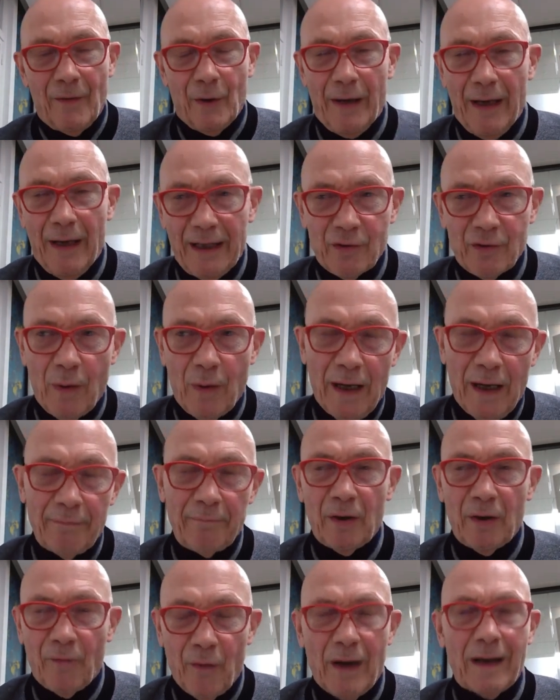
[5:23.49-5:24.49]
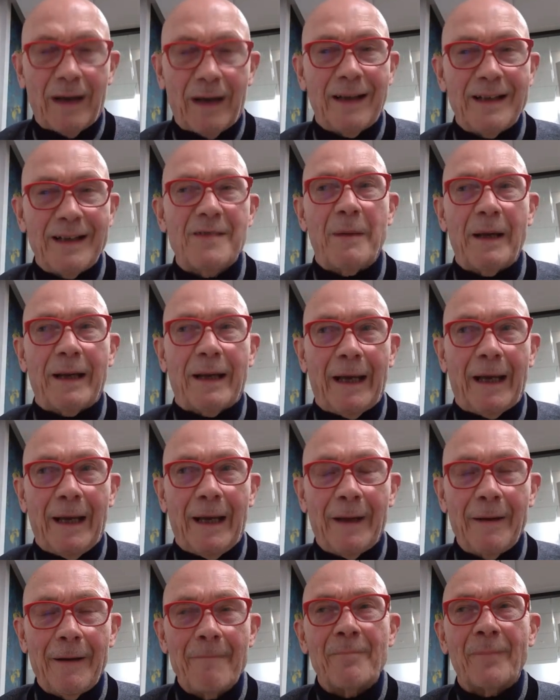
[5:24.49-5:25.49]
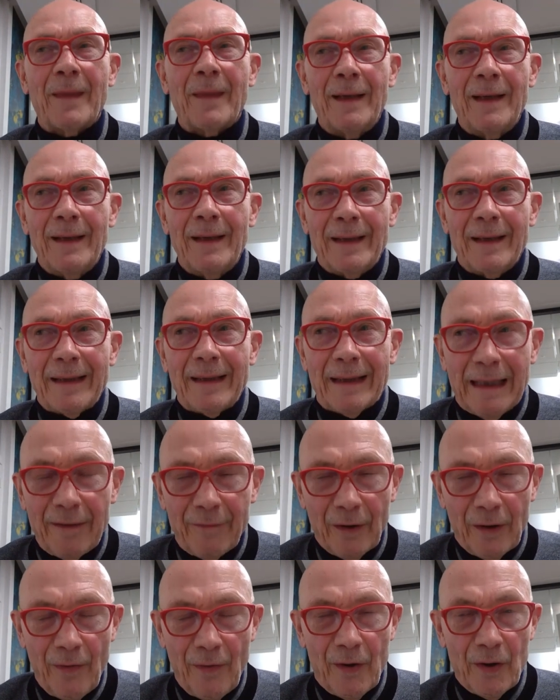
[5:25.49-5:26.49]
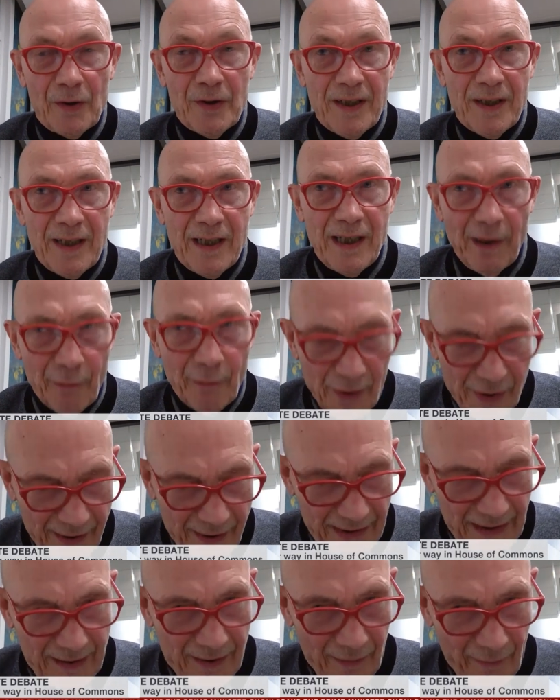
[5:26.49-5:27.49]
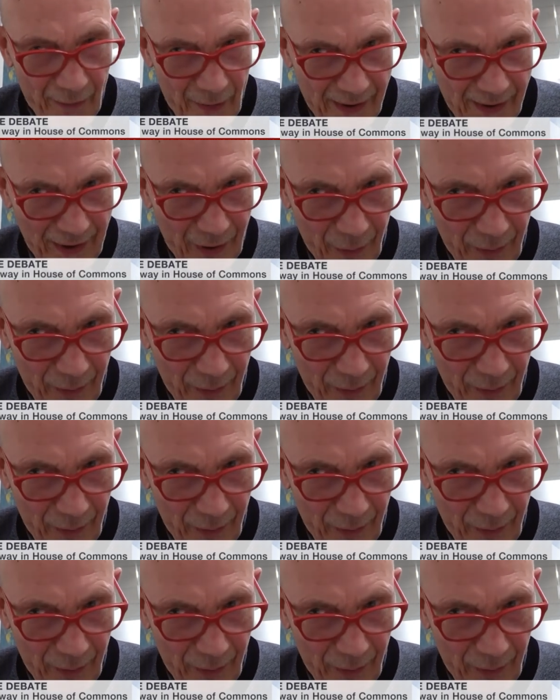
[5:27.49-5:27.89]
the next one. But frankly speaking, given the seriousness of the